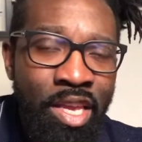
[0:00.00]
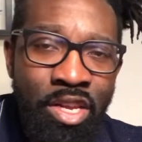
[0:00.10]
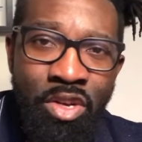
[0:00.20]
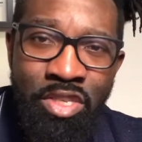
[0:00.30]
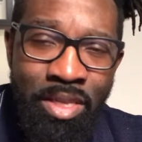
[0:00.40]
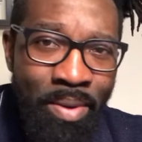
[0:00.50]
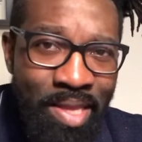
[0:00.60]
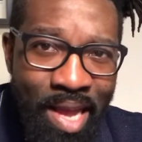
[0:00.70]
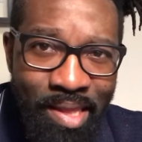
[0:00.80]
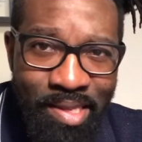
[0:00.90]
you know, slowing
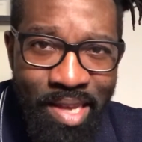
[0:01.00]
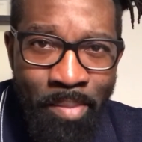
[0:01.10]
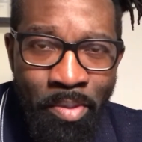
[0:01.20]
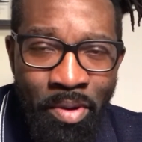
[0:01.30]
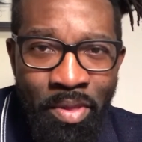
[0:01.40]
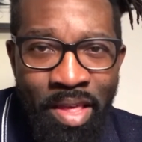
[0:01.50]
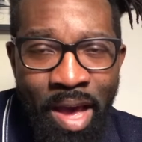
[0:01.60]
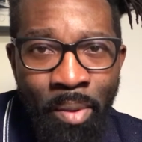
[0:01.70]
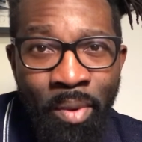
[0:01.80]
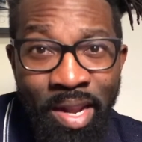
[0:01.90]
down the tempo,
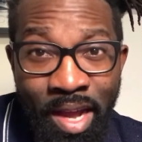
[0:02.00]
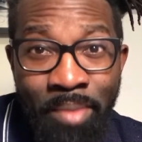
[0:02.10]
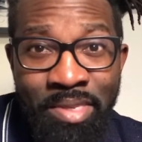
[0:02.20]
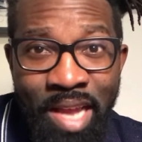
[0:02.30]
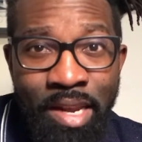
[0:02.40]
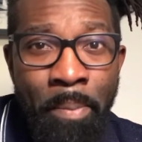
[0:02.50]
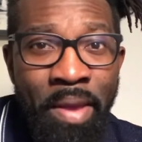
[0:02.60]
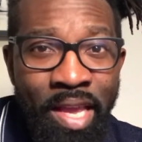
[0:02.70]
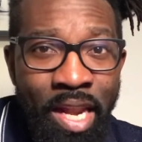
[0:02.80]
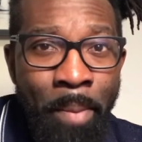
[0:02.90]
that when it comes time to
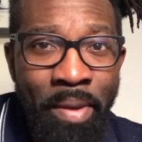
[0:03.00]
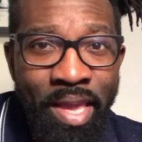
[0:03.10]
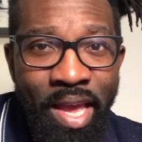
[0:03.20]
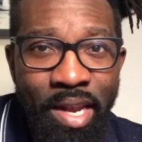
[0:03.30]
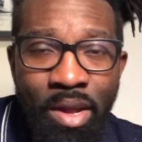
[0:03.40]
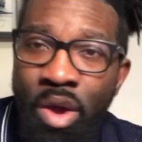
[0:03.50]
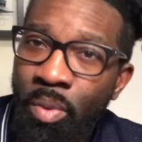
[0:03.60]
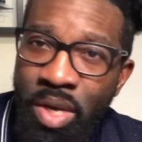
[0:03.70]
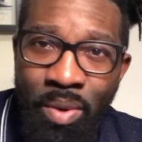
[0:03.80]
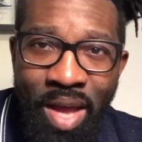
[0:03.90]
pick it up again,
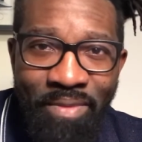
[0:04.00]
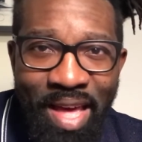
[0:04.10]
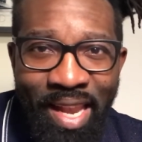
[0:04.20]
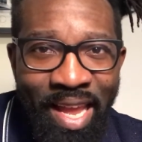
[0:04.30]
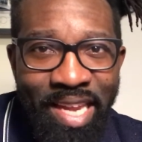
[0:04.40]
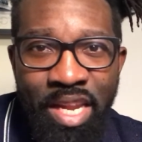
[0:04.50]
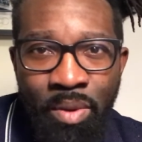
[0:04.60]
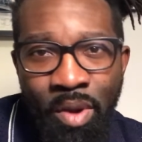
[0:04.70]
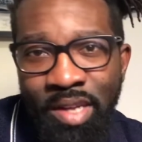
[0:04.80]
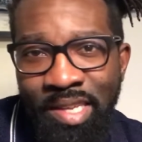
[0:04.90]
we don't have that lightning
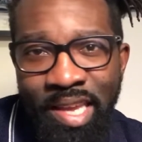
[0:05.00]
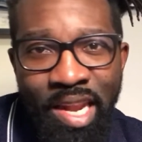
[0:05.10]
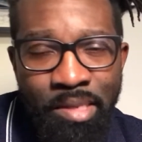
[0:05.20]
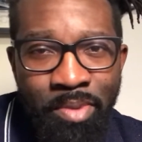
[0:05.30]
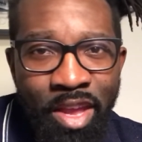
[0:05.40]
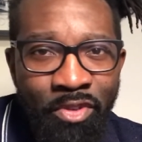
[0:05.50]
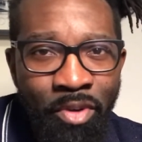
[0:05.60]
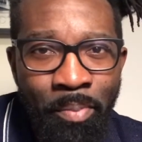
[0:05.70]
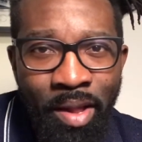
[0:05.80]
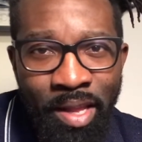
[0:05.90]
rod to get us playing
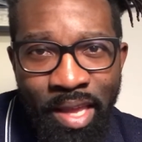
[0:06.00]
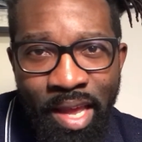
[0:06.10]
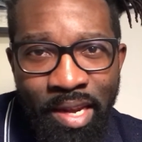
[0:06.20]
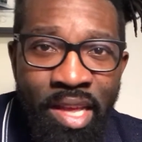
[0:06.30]
football again.